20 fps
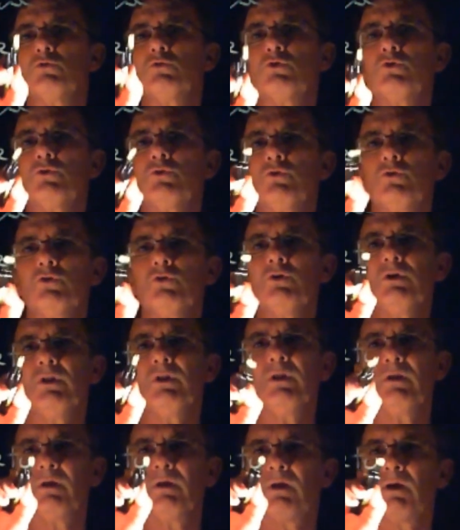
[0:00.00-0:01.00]
could
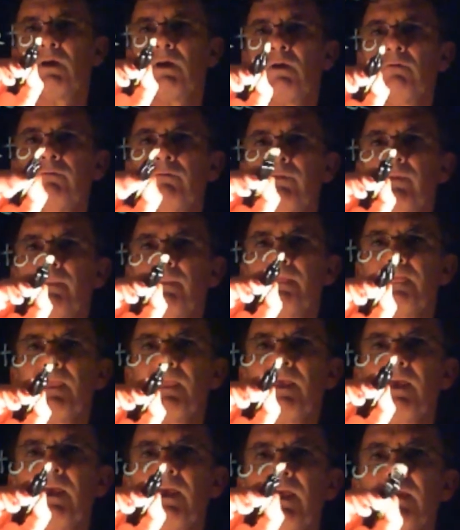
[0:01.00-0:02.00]
have
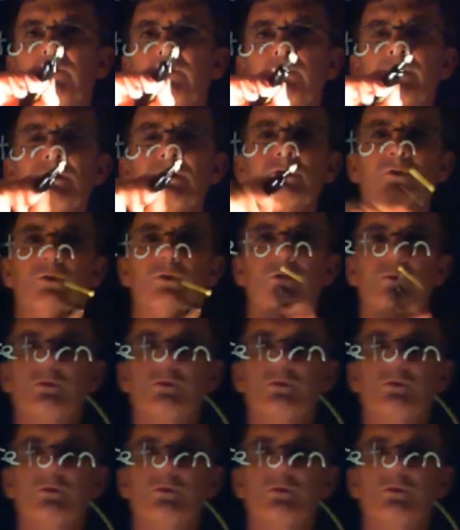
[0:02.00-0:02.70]
a return